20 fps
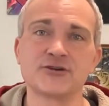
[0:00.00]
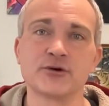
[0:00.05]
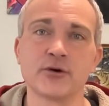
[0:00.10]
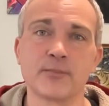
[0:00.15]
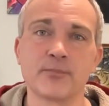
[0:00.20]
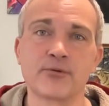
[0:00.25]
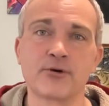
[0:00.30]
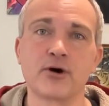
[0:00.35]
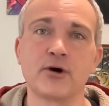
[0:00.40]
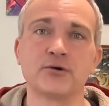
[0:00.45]
to
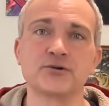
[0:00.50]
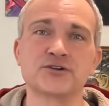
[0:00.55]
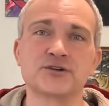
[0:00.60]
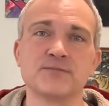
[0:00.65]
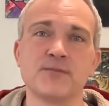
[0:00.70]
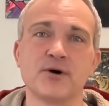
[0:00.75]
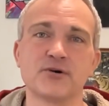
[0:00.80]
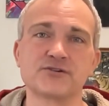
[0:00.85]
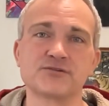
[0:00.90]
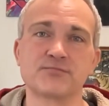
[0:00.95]
approach
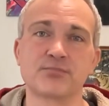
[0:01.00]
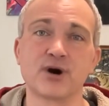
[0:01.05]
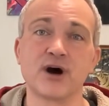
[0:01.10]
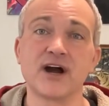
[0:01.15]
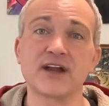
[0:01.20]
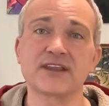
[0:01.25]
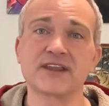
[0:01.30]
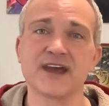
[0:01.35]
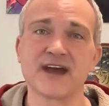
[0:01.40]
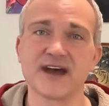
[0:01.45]
most
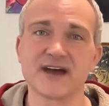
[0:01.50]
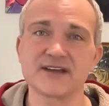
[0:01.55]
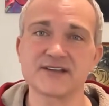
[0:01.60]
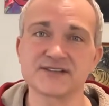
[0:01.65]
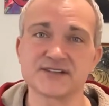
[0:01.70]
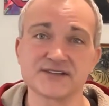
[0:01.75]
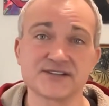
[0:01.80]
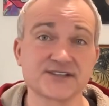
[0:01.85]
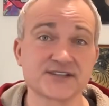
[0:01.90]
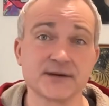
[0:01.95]

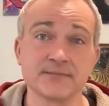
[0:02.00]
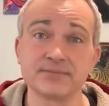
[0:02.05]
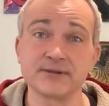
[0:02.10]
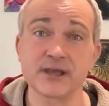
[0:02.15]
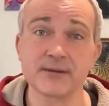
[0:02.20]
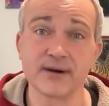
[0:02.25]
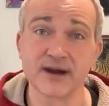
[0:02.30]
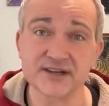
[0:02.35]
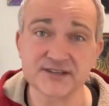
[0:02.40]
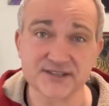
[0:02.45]
broadcast is
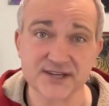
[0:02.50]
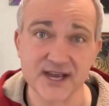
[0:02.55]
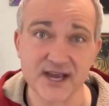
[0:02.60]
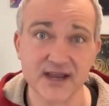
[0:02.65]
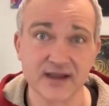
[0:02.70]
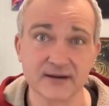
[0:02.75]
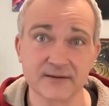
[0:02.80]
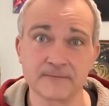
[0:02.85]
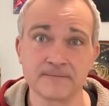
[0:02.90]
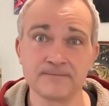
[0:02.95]
simply by
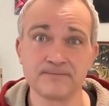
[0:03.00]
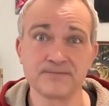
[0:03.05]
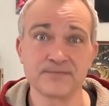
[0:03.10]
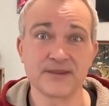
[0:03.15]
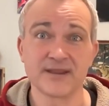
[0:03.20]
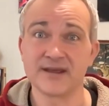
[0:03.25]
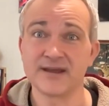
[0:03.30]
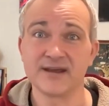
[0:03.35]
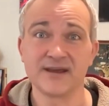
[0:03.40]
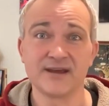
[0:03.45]
saying
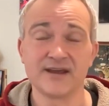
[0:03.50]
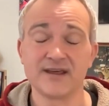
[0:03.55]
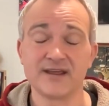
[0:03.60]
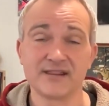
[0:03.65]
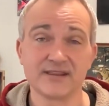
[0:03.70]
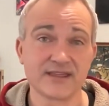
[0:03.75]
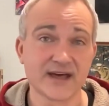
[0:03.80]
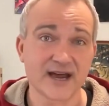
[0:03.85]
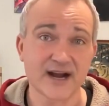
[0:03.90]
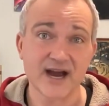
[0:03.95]

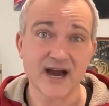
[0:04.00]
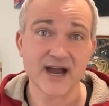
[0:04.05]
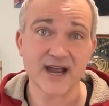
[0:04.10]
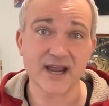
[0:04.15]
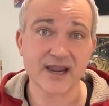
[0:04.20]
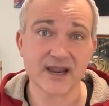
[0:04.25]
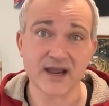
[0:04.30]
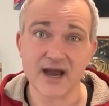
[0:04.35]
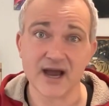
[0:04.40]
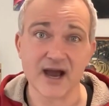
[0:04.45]
that
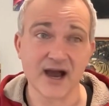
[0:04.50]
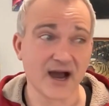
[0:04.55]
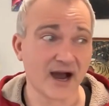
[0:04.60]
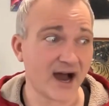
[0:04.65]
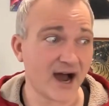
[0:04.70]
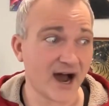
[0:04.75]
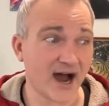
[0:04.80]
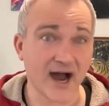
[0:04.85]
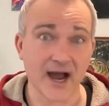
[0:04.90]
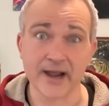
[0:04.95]
I
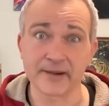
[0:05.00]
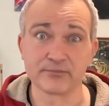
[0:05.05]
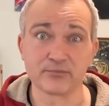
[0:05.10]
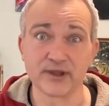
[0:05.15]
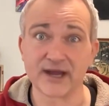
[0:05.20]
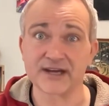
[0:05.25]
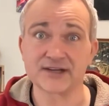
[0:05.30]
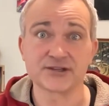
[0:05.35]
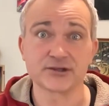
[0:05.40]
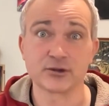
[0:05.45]
I'd
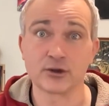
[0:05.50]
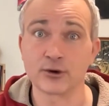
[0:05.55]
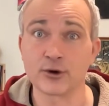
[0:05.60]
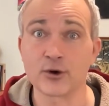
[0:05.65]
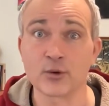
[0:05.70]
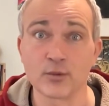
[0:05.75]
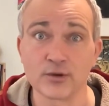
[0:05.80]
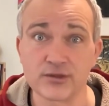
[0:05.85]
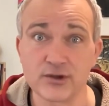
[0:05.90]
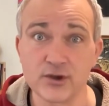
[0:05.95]
like to
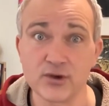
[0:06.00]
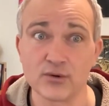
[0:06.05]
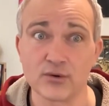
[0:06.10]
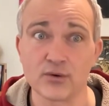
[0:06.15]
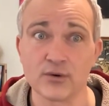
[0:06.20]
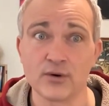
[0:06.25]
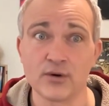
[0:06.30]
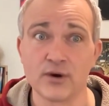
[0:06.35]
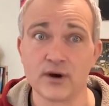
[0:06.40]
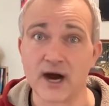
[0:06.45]
learn with
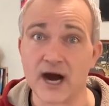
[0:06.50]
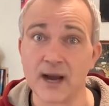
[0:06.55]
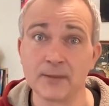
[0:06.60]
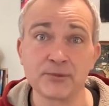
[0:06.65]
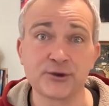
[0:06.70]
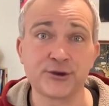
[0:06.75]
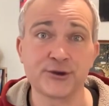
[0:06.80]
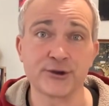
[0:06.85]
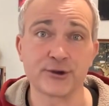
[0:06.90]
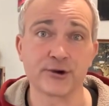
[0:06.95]
you.
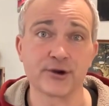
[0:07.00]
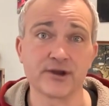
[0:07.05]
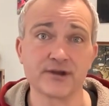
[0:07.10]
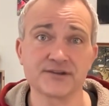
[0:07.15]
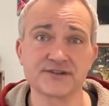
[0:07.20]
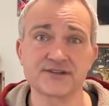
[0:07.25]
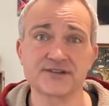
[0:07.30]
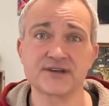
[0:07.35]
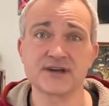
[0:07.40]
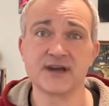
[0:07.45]
I'm
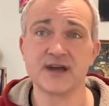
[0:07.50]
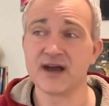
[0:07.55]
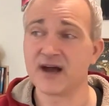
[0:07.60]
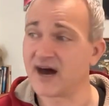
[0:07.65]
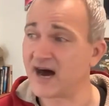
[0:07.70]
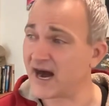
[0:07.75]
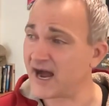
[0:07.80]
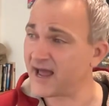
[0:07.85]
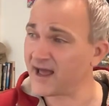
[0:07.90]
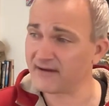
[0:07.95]
curious.
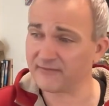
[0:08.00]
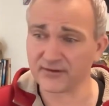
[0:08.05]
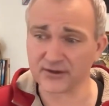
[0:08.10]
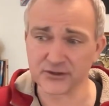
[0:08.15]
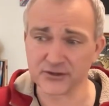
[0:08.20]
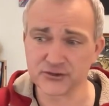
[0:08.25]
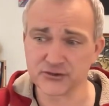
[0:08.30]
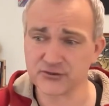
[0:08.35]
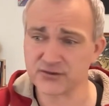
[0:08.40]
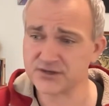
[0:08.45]
I have
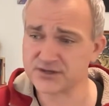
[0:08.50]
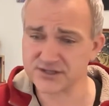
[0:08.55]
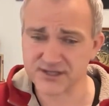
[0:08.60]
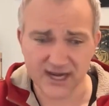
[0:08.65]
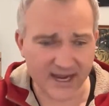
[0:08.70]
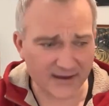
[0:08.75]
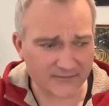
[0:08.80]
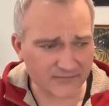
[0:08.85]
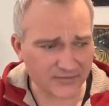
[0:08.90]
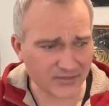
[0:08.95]
interest.
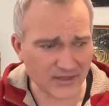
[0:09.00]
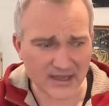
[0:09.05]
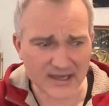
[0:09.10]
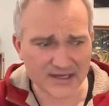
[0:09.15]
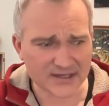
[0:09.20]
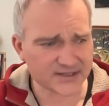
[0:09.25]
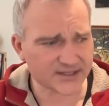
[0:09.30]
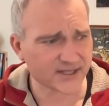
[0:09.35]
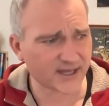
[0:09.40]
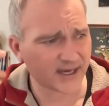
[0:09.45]
I have
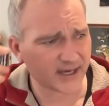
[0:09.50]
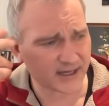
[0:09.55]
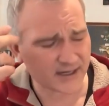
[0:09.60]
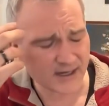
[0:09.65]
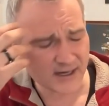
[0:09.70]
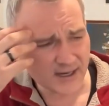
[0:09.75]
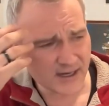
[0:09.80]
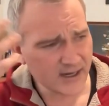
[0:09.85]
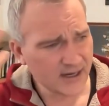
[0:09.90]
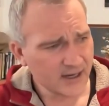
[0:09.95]
things
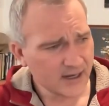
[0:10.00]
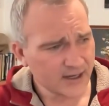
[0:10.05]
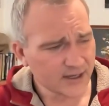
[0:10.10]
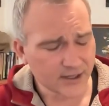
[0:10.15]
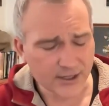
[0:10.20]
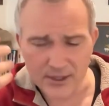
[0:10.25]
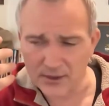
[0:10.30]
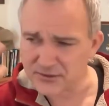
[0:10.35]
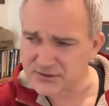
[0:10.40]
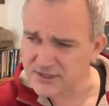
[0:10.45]
that,
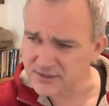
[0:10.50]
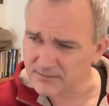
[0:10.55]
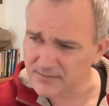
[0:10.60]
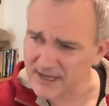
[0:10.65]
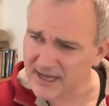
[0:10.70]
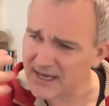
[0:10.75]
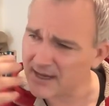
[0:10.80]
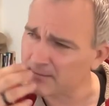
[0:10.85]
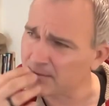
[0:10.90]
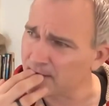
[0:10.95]
you know, to
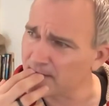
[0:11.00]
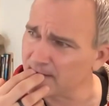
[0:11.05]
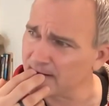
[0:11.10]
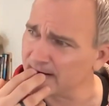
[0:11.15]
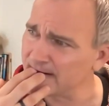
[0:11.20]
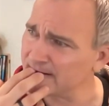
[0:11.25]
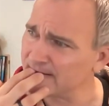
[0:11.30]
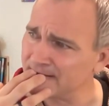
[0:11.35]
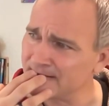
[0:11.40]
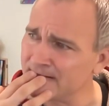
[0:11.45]
me, I'm
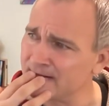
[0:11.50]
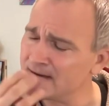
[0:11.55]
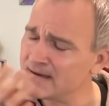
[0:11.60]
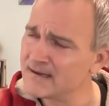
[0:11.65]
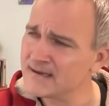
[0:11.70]
going,